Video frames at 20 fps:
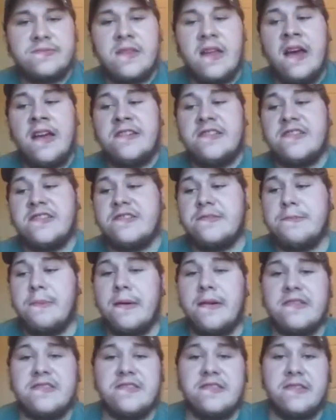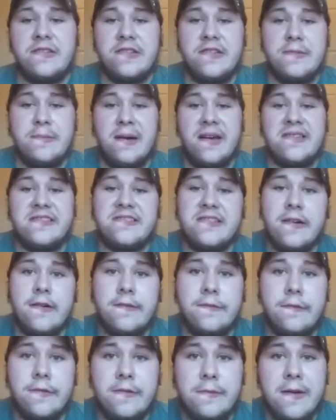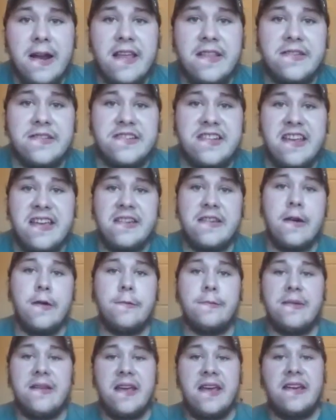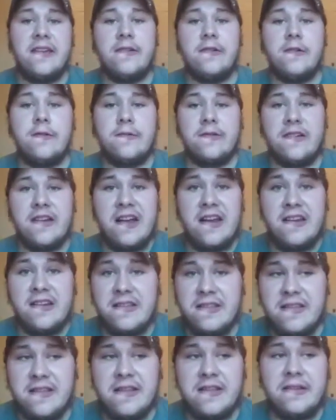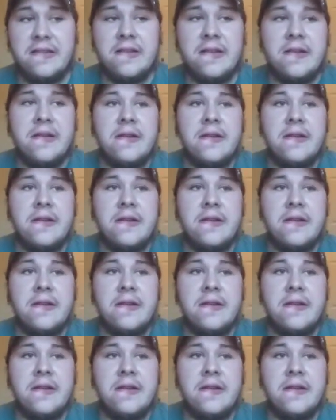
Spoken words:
I just personally myself would rather take Copenhagen over anything.